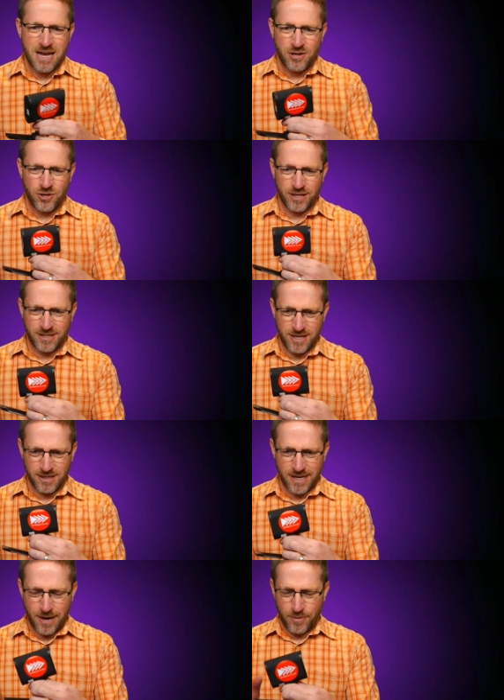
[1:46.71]
you can see
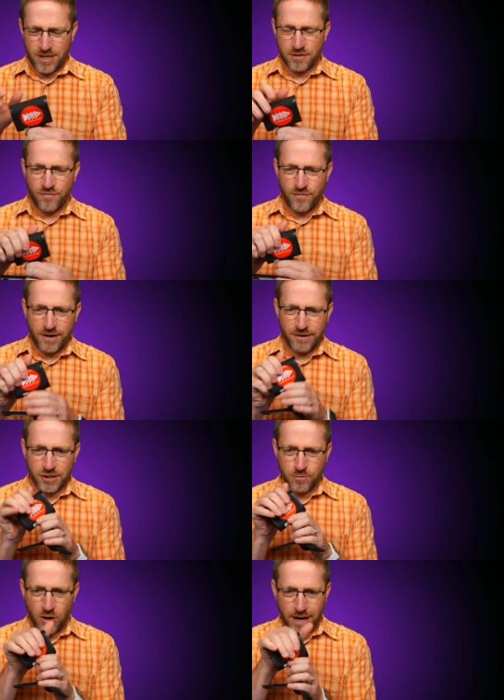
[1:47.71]
this camera is very
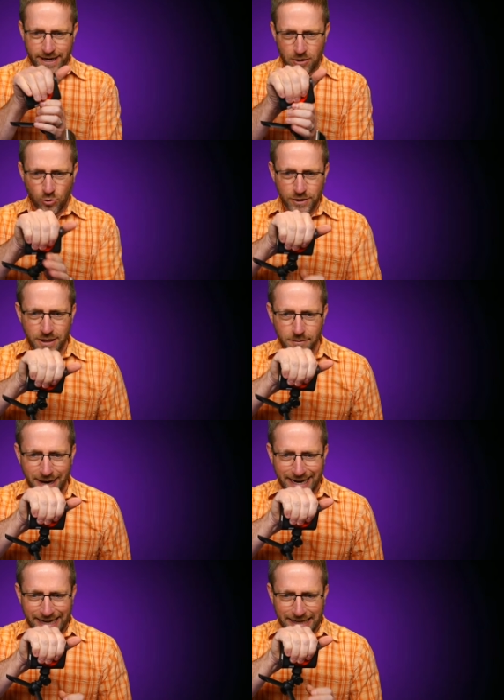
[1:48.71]
small. I can hold it in
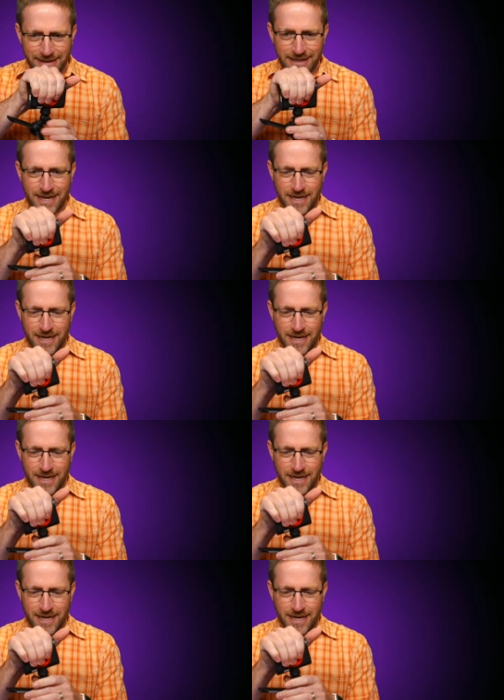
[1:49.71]
my hand.